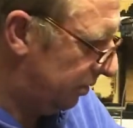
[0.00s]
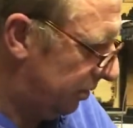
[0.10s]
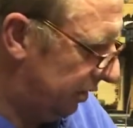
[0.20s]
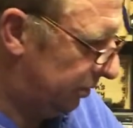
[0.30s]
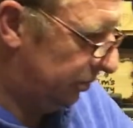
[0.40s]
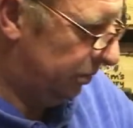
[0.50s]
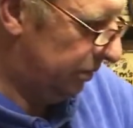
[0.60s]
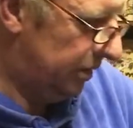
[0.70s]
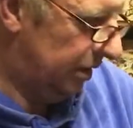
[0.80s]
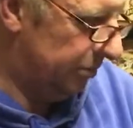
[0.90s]
Right, so it
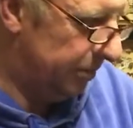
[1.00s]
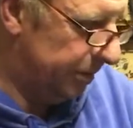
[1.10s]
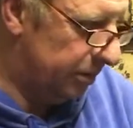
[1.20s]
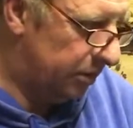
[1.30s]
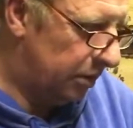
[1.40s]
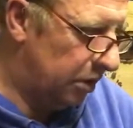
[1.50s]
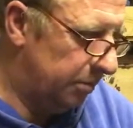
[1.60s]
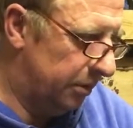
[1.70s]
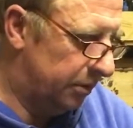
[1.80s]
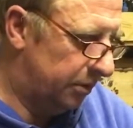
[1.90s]
looks like maybe just a
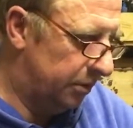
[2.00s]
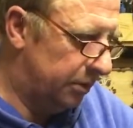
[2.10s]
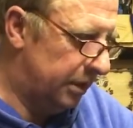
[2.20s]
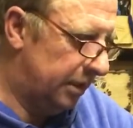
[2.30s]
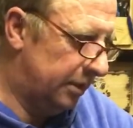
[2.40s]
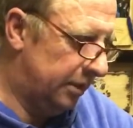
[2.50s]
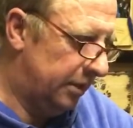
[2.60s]
couple of screws here